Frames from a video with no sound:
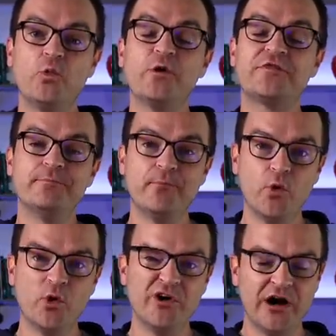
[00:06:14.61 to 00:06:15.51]
with
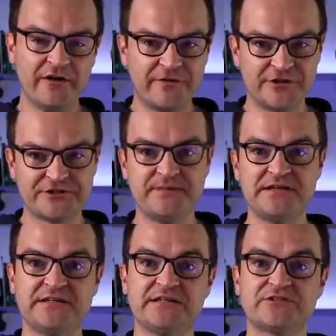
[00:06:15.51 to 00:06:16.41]
more of their
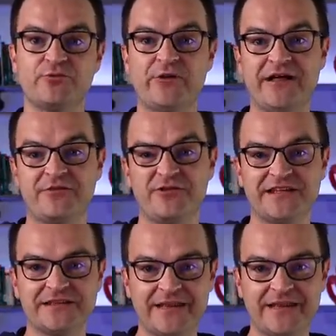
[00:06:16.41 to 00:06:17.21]
species rather than